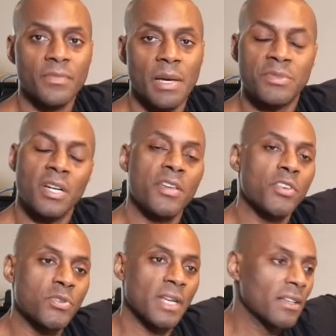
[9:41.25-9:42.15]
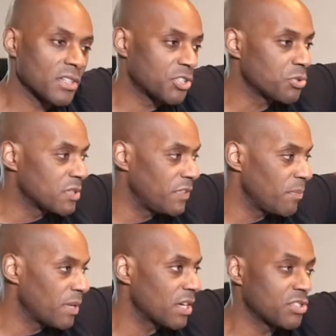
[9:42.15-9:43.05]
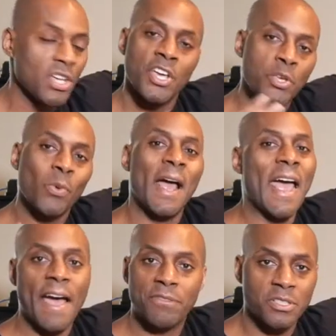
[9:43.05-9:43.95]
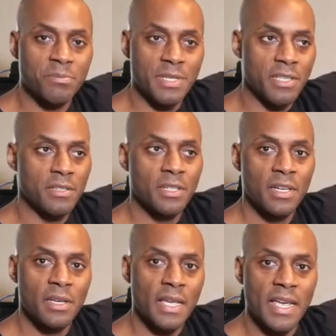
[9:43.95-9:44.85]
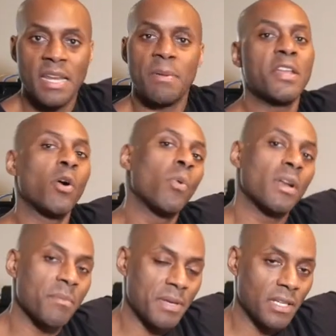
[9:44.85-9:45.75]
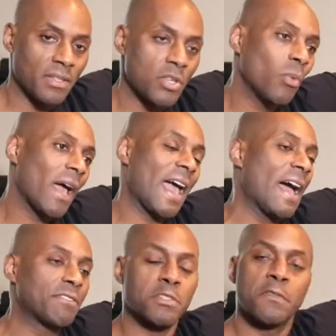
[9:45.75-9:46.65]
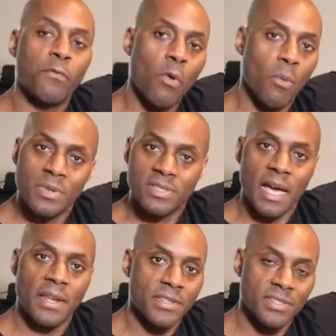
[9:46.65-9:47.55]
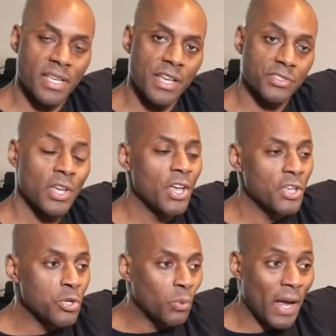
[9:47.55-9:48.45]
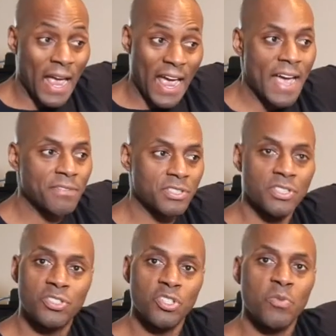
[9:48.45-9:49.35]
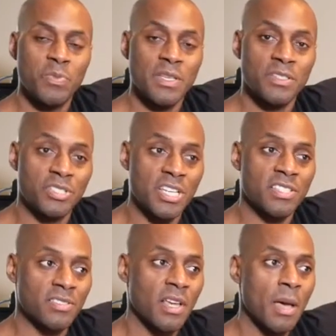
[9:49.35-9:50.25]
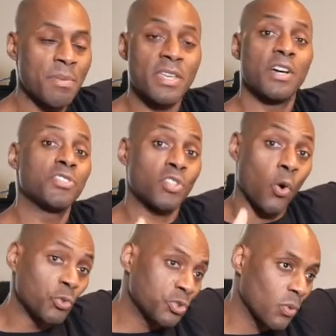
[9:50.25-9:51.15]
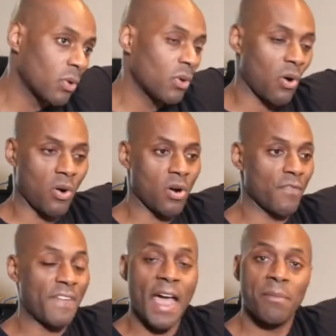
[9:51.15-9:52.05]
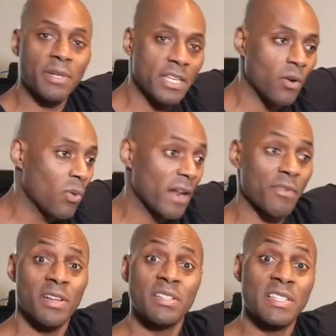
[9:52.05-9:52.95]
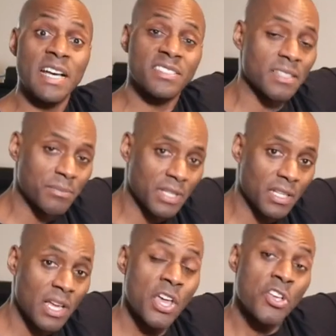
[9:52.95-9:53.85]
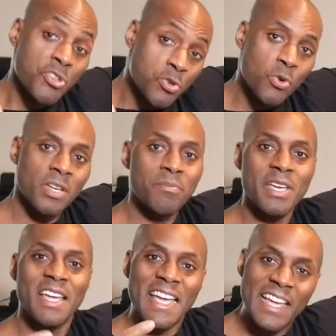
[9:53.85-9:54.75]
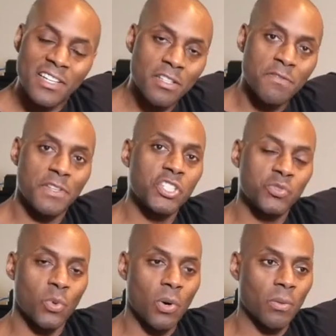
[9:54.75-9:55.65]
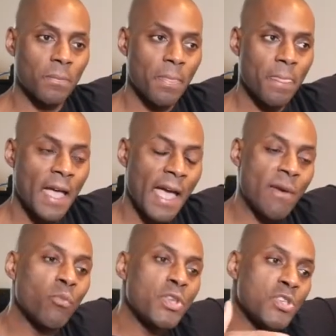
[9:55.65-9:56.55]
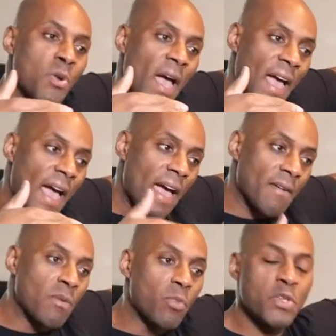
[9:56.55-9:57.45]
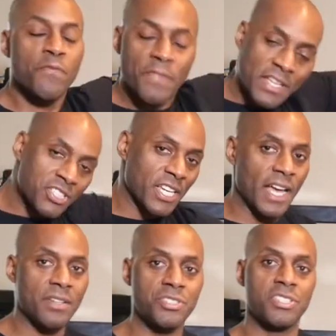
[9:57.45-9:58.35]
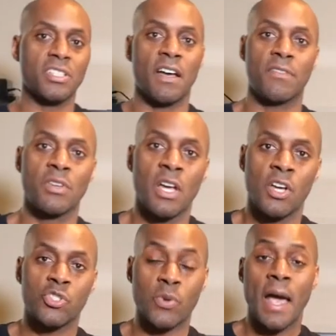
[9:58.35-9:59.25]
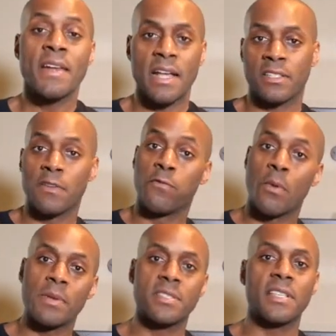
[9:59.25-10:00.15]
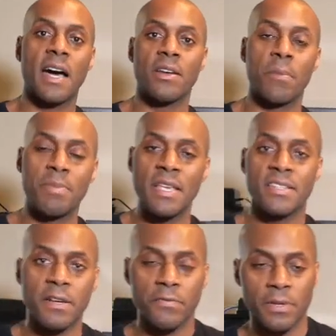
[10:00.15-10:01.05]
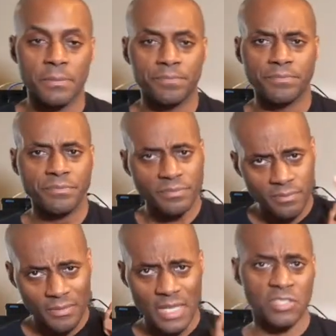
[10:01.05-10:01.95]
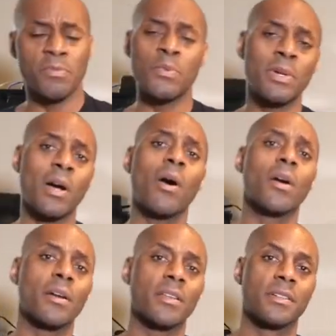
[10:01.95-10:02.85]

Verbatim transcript: I'm telling those out there shooting this video because you don't have to be anybody you don't want to be. You don't have to conform what society says. You don't have to do be, just because cultural or family or whatever does something. You can be an individual, and when you have, and when you face challenges of trying not to conform to society or be different, it's gonna be really hard.